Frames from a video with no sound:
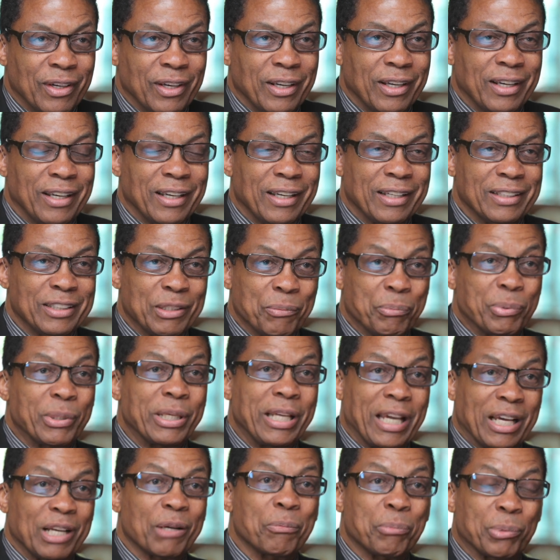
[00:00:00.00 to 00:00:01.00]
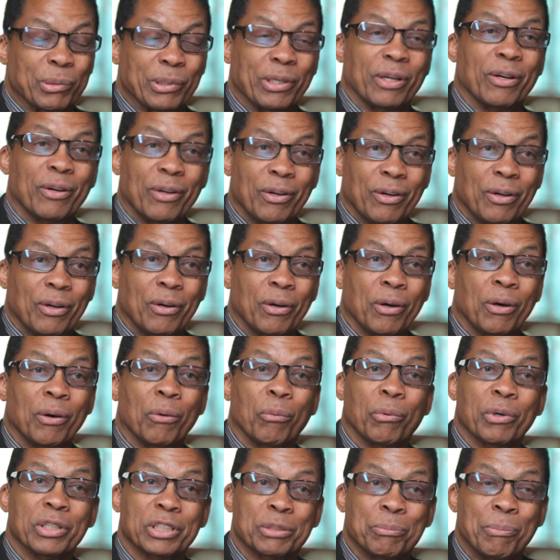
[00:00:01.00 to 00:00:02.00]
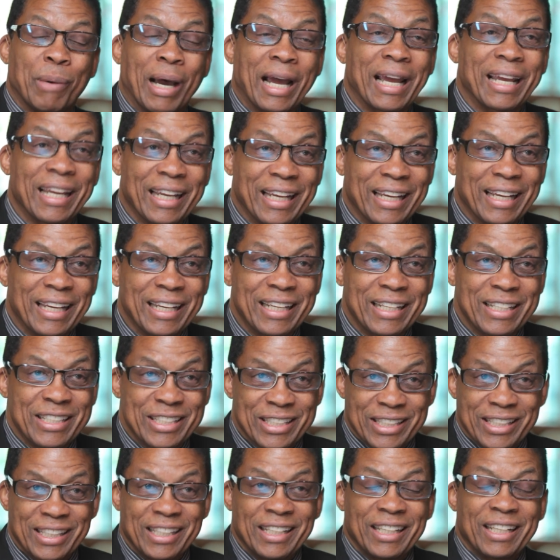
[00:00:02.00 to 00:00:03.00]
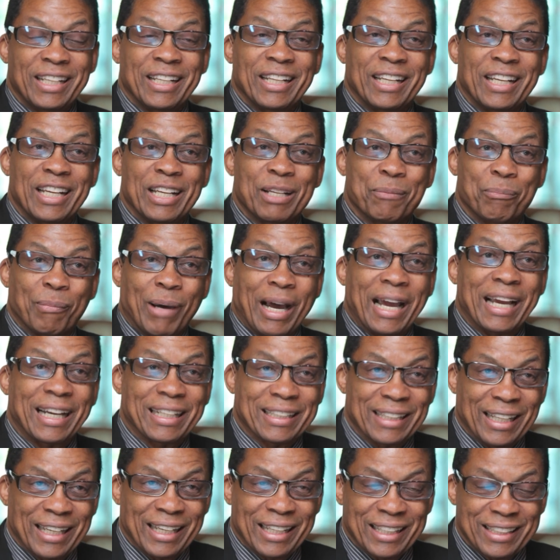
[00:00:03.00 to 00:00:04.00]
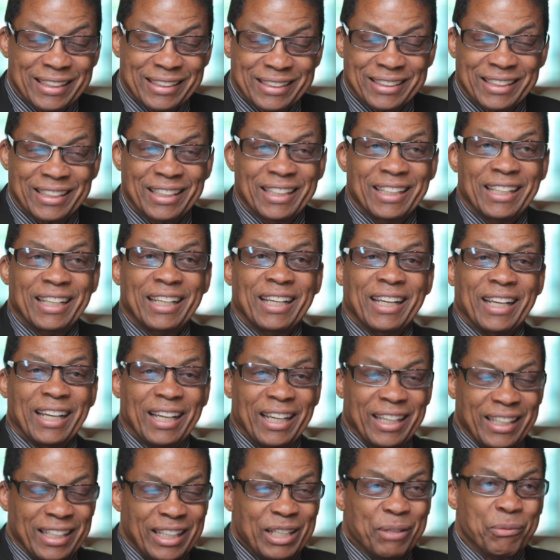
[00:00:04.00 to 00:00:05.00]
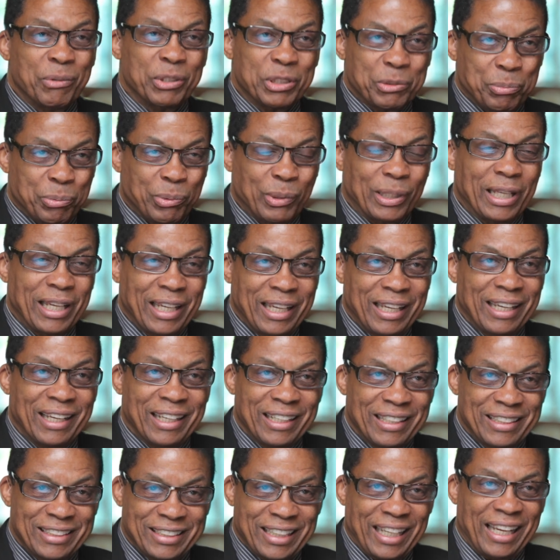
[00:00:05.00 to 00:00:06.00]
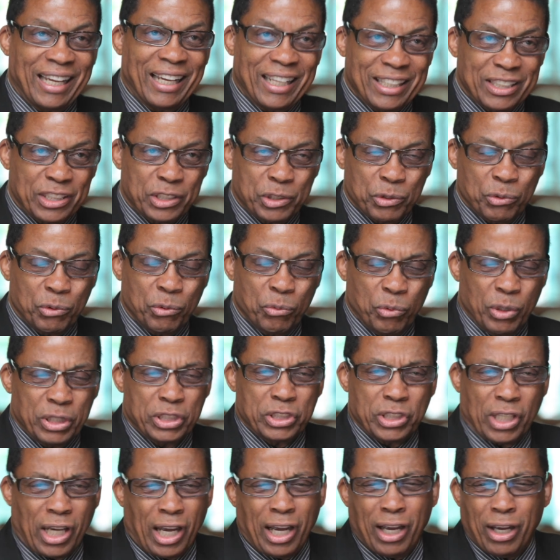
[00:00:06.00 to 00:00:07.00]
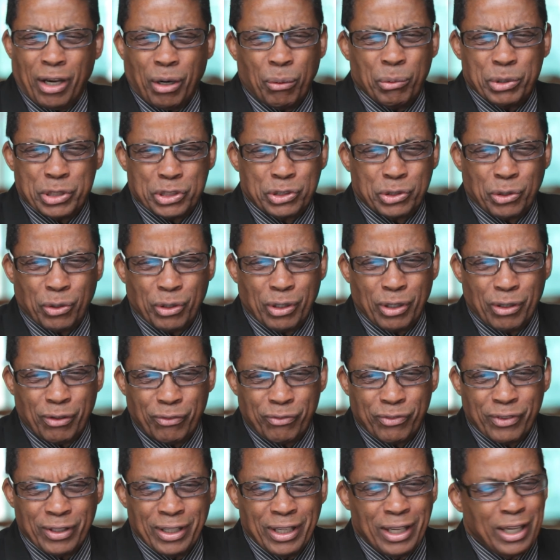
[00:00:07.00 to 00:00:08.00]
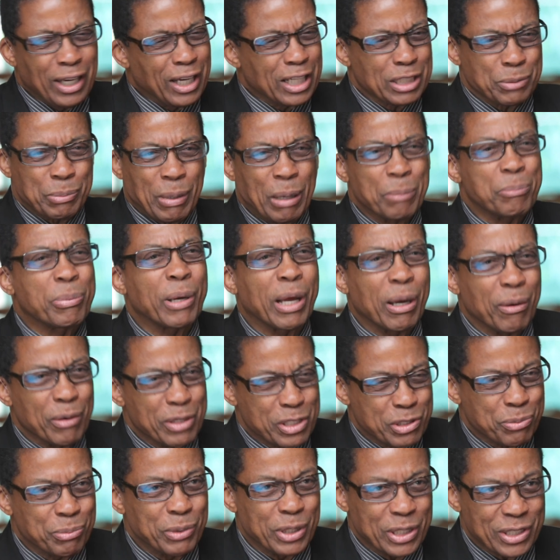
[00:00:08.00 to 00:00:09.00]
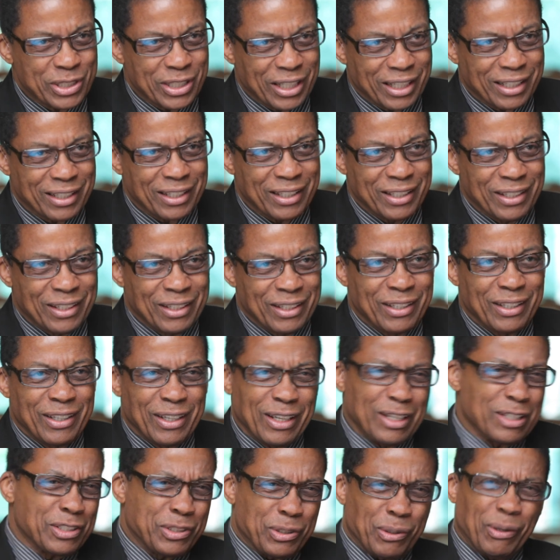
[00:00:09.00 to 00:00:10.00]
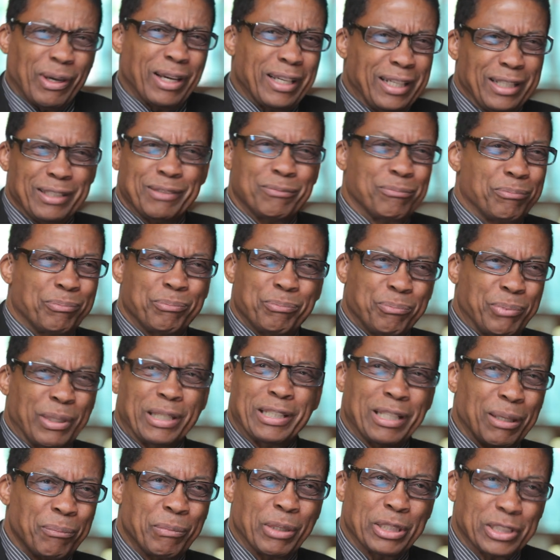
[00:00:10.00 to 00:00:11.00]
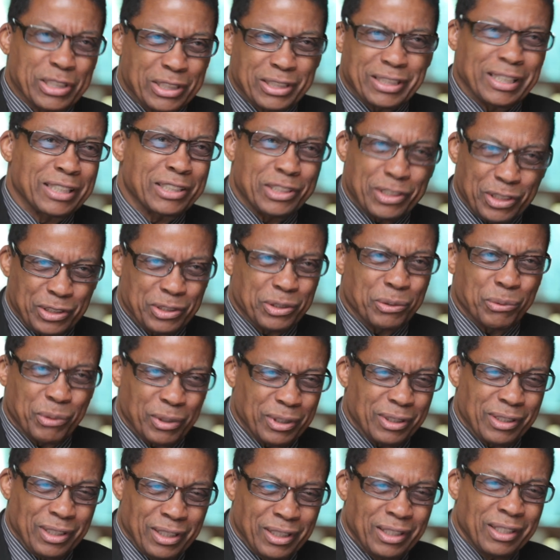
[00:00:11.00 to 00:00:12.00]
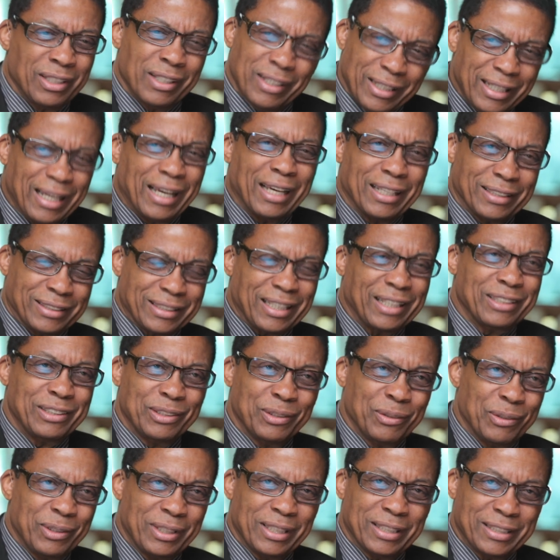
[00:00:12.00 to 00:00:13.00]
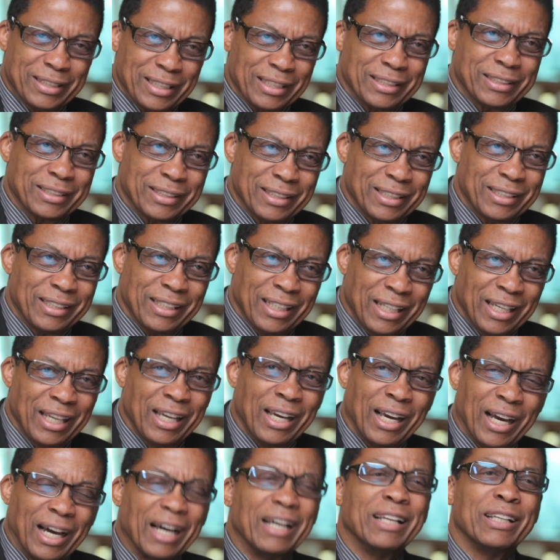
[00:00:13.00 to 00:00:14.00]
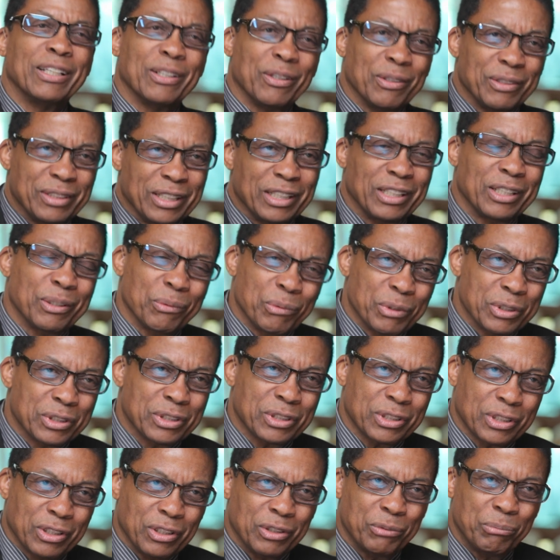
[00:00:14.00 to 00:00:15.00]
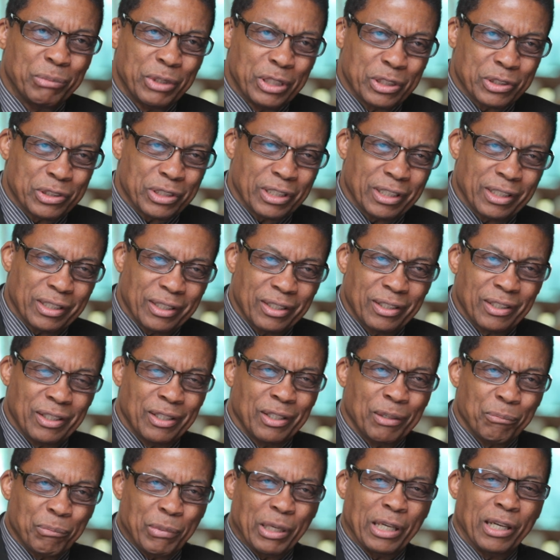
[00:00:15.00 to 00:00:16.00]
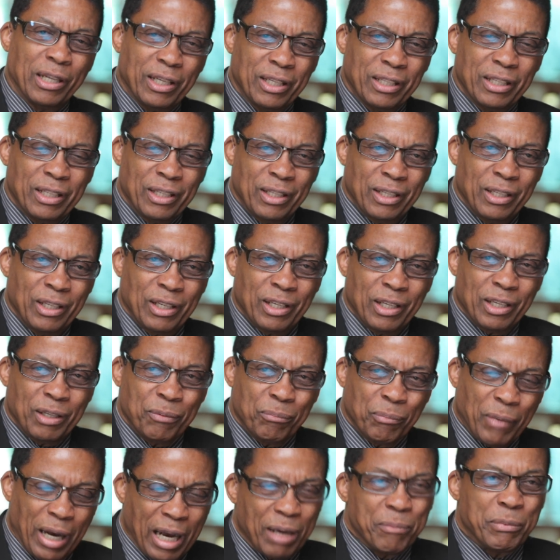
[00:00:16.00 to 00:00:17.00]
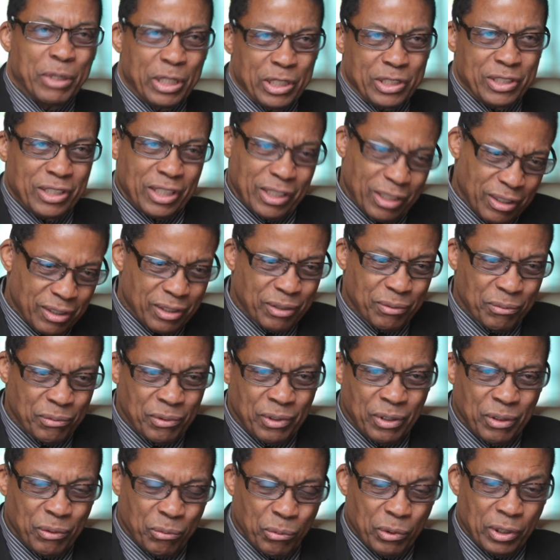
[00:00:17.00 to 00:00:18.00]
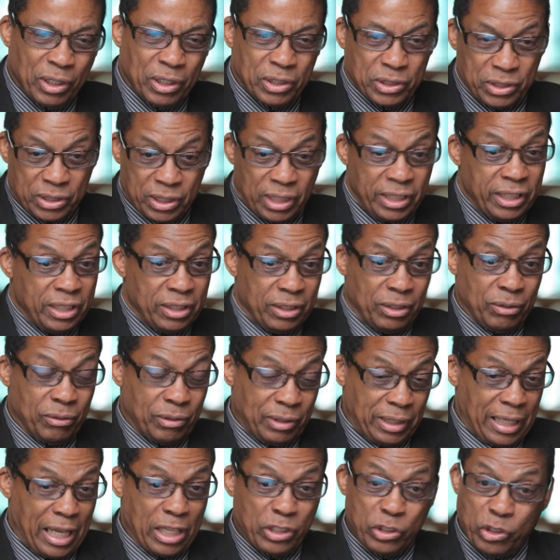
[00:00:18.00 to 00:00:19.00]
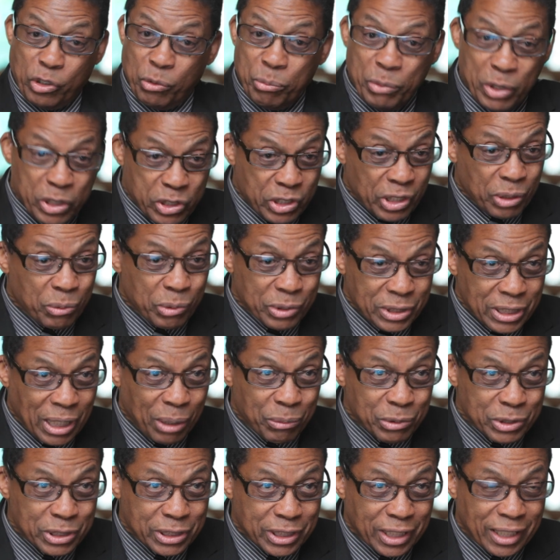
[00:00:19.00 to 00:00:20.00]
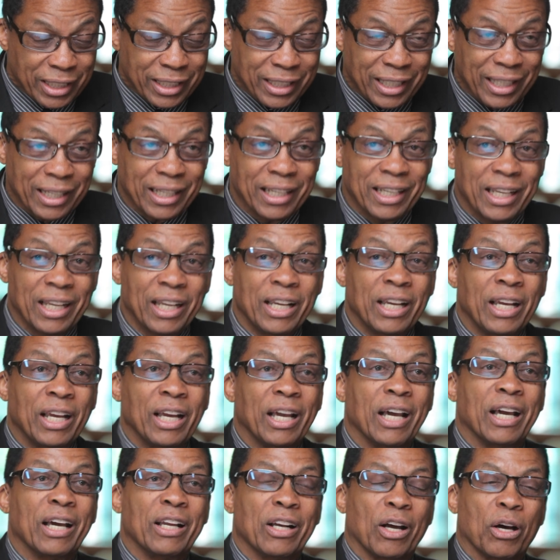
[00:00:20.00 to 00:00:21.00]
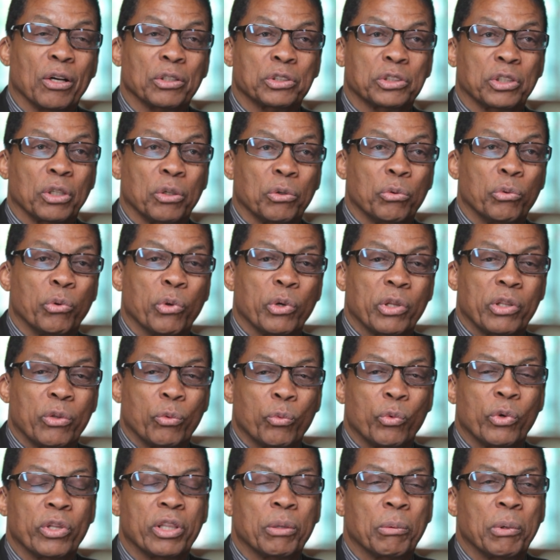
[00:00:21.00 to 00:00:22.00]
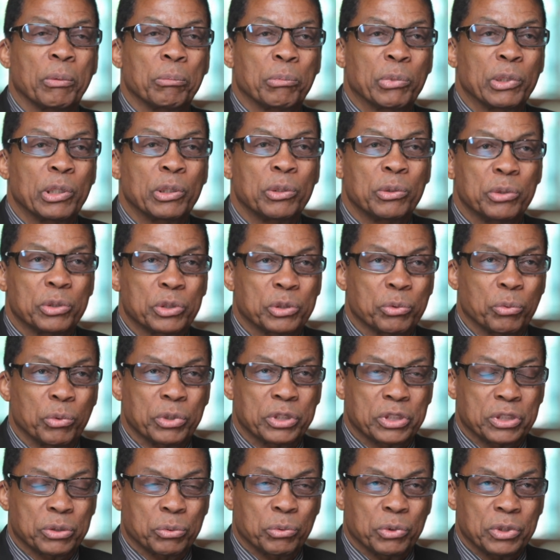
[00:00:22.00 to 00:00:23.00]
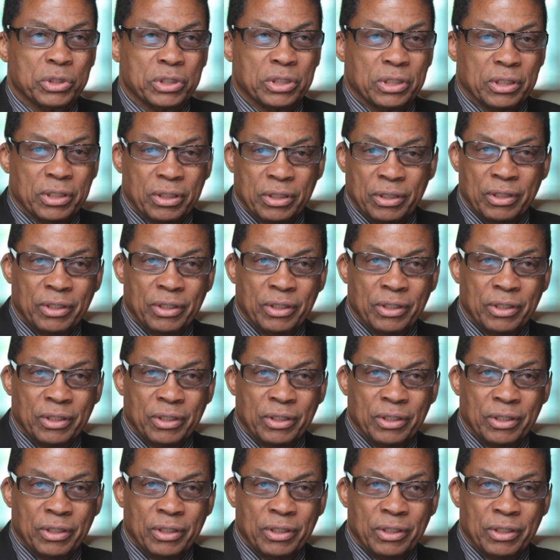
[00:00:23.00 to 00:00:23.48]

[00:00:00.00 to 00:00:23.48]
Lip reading: and the piano player was my age in my class, and he was playing jazz, which I always thought of as my parents' music. And so I didn't pay that much attention to it. Yes, I knew it existed. I knew that it was good music, but my music was either classical music, which I was studying, and also rhythm and blues, which was